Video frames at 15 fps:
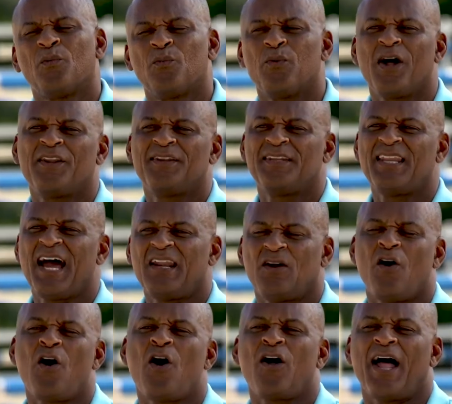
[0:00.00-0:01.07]
Well, not
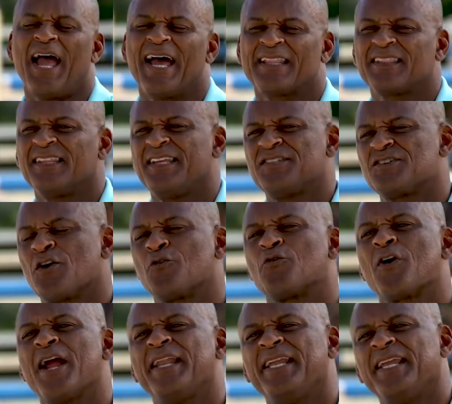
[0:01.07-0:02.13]
all athletes are
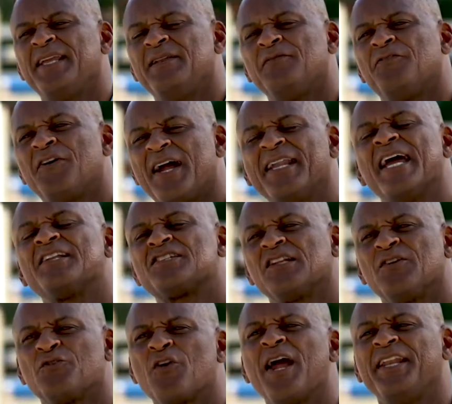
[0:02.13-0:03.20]
ready, financially
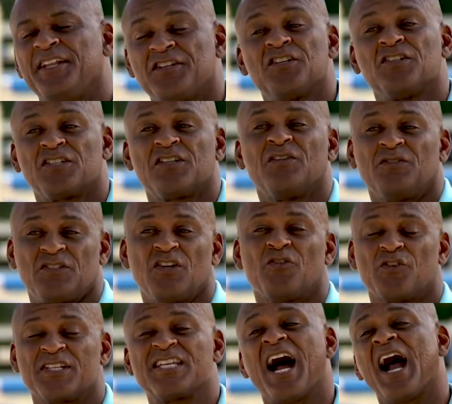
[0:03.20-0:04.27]
ready to
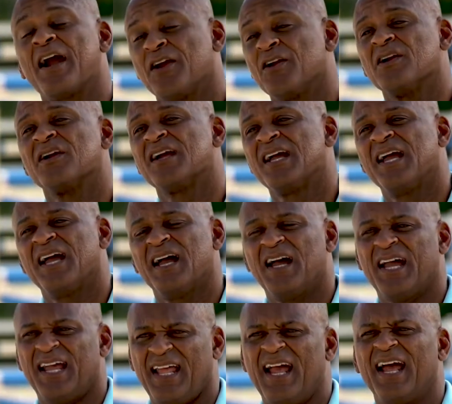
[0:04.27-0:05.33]
retire
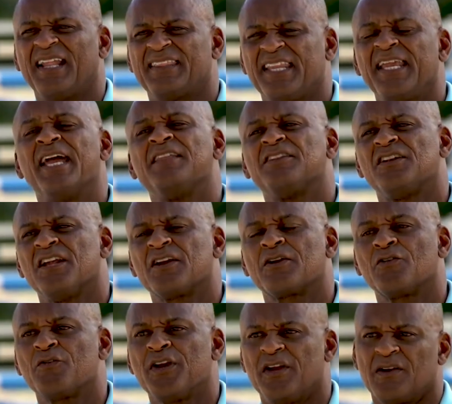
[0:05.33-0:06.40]
at the end of their
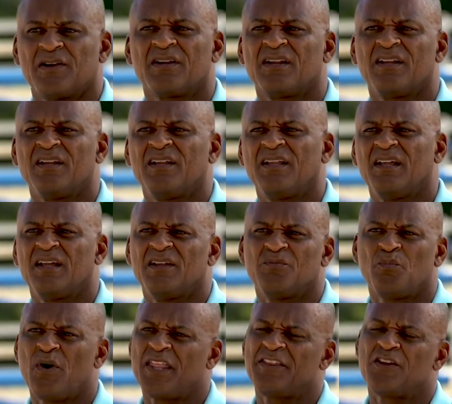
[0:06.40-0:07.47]
career.
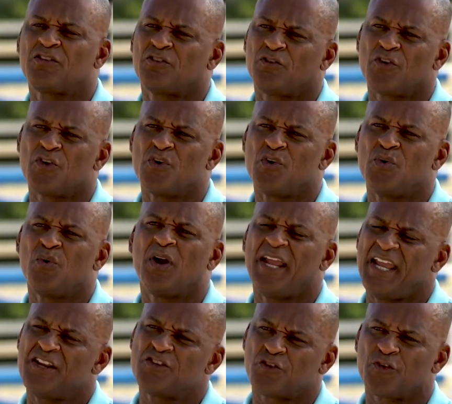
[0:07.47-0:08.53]
Whether through
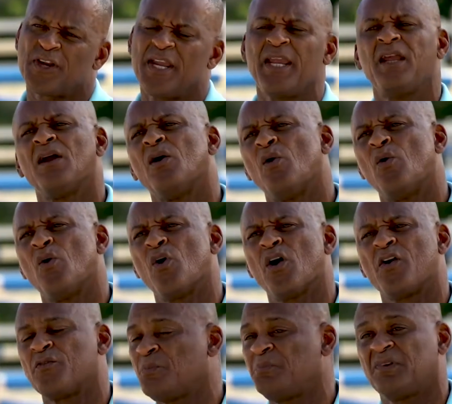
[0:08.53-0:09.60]
injury
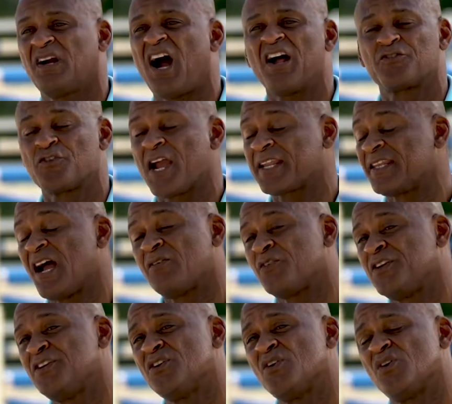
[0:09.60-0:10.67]
or contract not
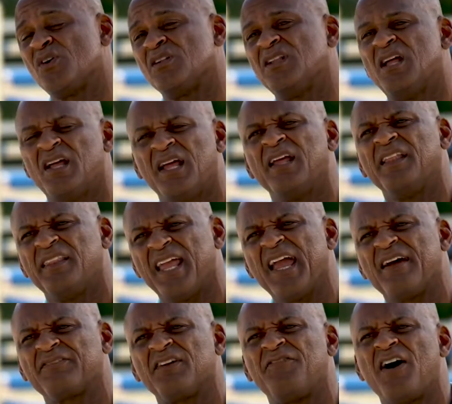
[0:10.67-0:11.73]
renewal, they
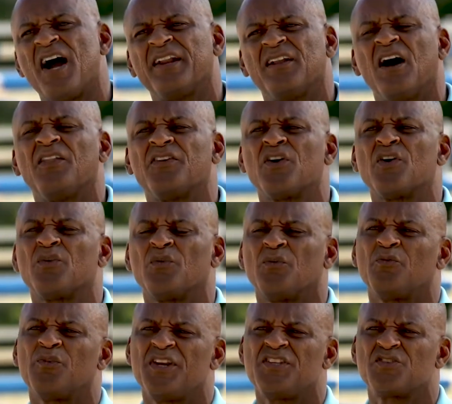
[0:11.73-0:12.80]
have to find other
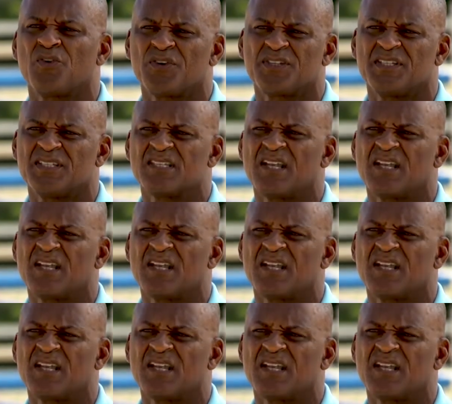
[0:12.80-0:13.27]
resources.